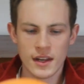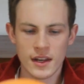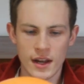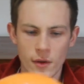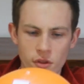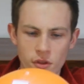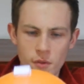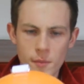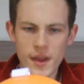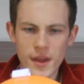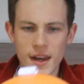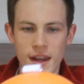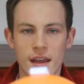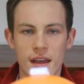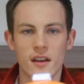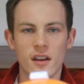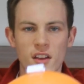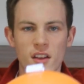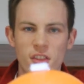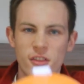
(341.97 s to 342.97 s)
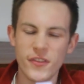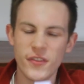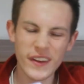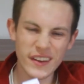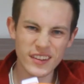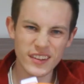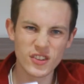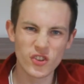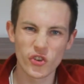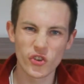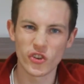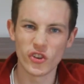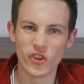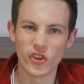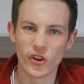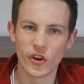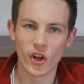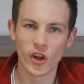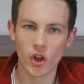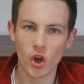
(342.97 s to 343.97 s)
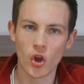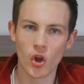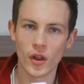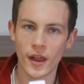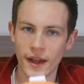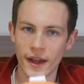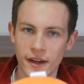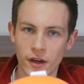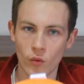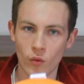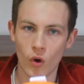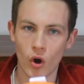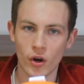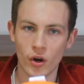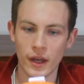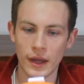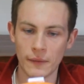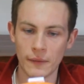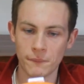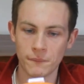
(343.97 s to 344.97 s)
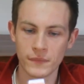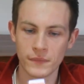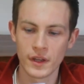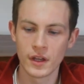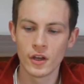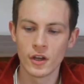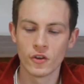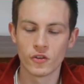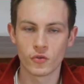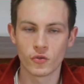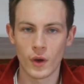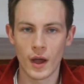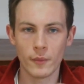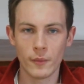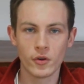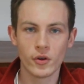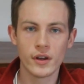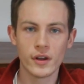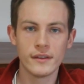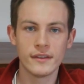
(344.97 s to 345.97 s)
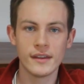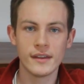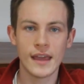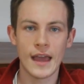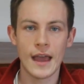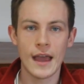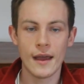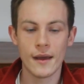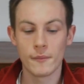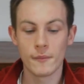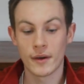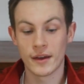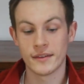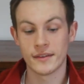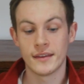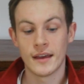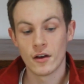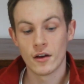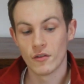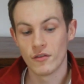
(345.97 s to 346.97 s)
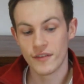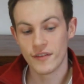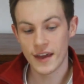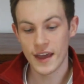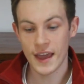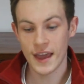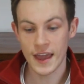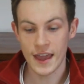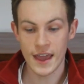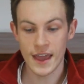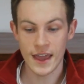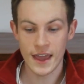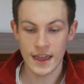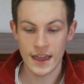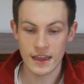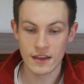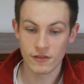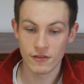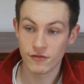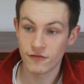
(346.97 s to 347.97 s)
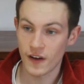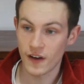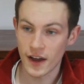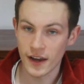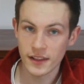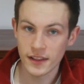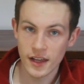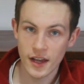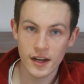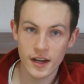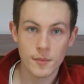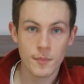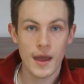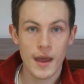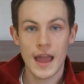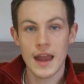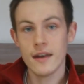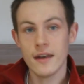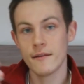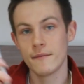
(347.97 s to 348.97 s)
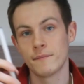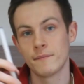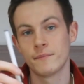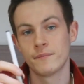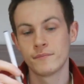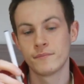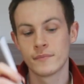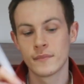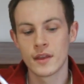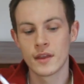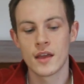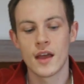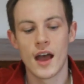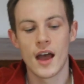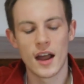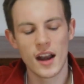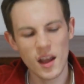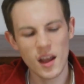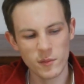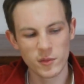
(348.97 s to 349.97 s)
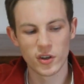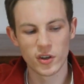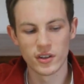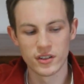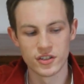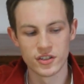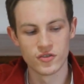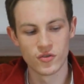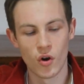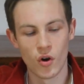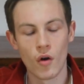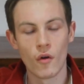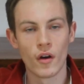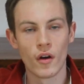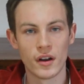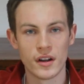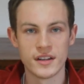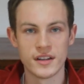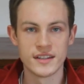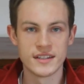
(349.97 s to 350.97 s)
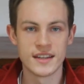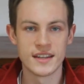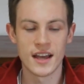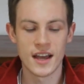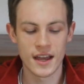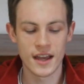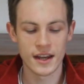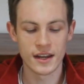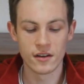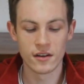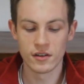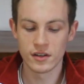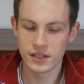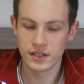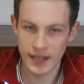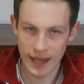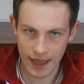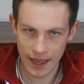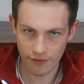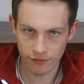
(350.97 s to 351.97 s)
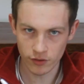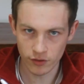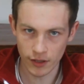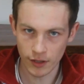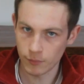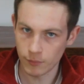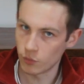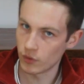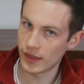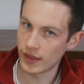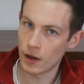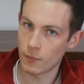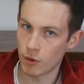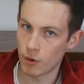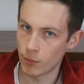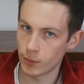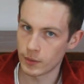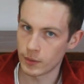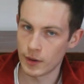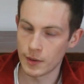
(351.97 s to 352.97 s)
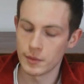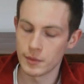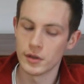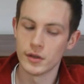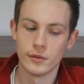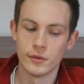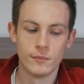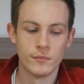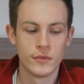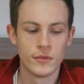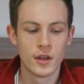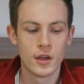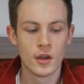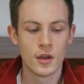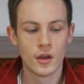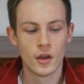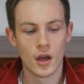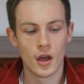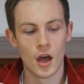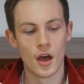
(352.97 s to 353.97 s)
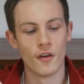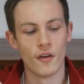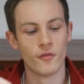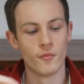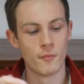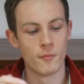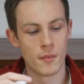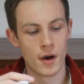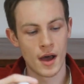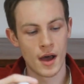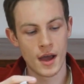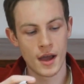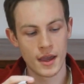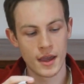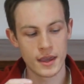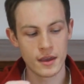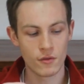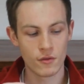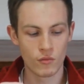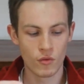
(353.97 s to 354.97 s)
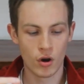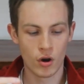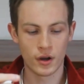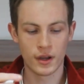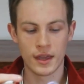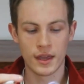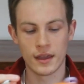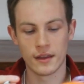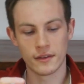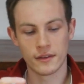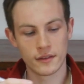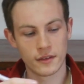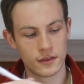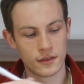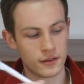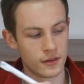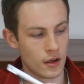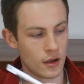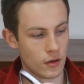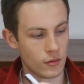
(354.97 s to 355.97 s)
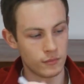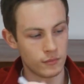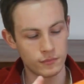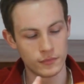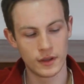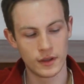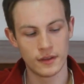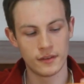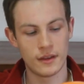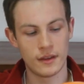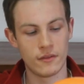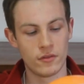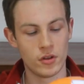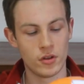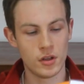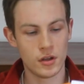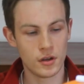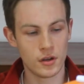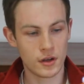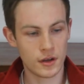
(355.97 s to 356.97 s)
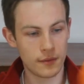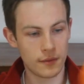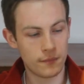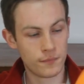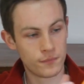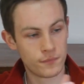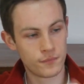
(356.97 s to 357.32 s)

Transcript: Now at the minute this doesn't look a lot like a rocket so I'm going to get myself a fine liner pen and I'm going to draw on a design carefully without popping my balloon of my rocket. So let's have a look.